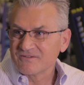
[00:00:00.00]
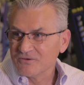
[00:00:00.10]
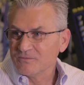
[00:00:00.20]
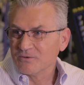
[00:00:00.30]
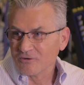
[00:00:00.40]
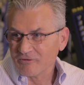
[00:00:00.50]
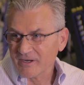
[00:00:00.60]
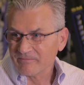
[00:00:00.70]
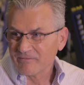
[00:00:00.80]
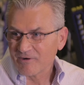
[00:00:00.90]
food
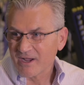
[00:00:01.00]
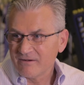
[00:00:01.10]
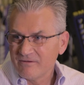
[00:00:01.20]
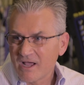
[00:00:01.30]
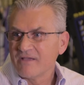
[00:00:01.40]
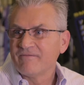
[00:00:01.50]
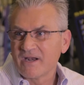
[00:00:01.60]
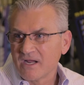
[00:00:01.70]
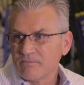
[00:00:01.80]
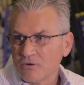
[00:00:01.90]
program, right? High-fat,
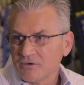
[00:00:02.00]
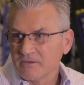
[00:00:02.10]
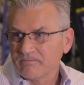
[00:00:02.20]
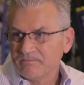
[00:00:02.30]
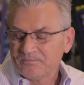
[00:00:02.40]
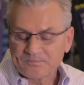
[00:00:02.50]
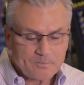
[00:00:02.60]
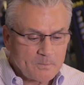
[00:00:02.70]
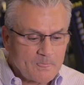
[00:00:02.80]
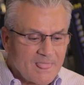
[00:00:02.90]
high-protein.
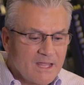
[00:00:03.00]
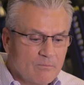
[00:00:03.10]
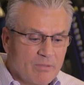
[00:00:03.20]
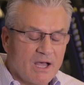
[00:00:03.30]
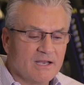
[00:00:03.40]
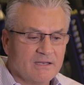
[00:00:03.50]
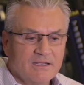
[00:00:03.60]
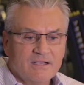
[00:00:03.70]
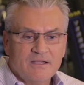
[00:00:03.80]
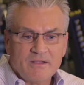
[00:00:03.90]
But
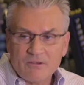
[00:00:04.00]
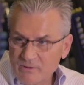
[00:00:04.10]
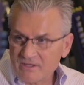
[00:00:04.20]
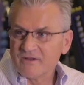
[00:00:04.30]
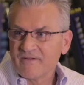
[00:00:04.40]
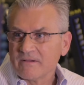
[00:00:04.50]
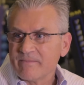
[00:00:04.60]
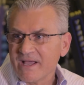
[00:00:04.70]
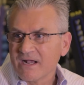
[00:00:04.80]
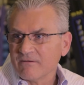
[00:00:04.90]
within their family
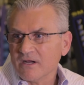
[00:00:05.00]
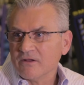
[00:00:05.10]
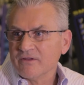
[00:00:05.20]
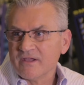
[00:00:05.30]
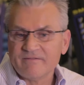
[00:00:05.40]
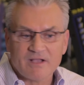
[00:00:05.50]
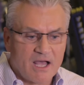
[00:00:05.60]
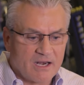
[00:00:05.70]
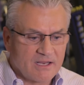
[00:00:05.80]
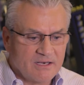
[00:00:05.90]
background, they've
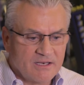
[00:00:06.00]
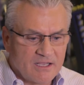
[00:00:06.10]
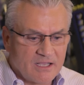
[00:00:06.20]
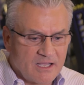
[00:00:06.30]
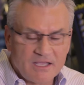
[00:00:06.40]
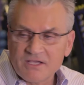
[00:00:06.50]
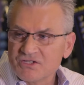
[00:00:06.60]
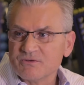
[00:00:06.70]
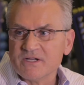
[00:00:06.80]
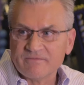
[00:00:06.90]
got a
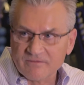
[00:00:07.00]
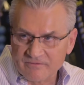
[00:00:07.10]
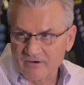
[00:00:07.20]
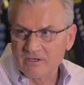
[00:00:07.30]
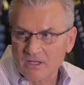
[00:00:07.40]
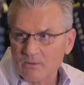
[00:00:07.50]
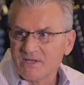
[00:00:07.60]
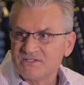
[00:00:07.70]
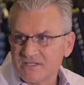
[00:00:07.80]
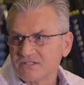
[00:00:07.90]
history of very low
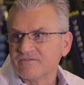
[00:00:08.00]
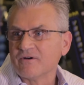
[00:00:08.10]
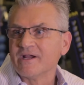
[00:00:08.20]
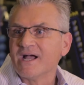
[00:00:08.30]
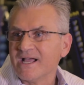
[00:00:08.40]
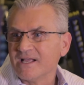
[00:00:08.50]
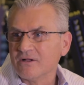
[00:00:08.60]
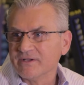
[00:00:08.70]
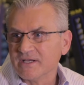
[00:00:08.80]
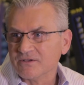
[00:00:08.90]
HDLs, very high
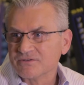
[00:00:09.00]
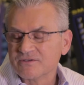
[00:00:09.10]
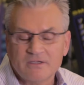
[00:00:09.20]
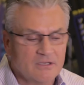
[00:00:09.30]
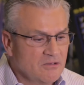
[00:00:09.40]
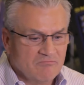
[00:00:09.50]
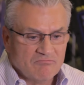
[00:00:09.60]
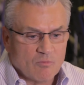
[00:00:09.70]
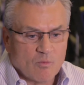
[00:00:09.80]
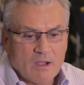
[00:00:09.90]
LDLs.
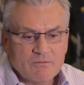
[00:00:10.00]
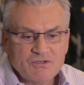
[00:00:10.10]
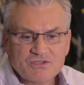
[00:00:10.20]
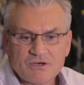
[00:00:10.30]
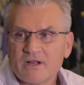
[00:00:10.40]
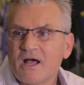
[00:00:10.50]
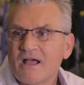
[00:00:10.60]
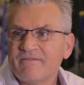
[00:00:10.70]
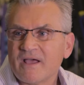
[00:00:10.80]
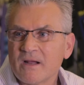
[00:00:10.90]
Why would you start a
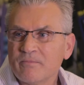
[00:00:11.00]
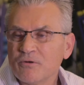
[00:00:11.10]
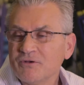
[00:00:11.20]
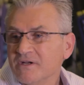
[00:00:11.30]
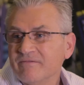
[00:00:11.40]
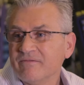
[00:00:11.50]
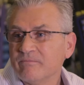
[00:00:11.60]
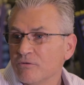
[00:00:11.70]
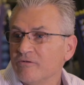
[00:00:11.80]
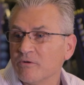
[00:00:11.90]
high-fat, high-protein
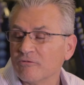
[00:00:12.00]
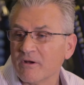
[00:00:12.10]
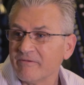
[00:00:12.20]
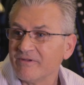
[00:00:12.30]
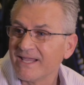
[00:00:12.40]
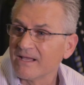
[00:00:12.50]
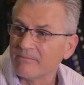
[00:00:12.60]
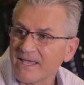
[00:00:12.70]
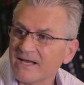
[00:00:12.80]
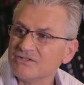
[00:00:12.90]
food program if you can't
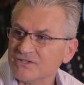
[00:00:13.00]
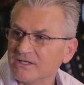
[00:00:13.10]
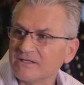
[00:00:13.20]
manage it?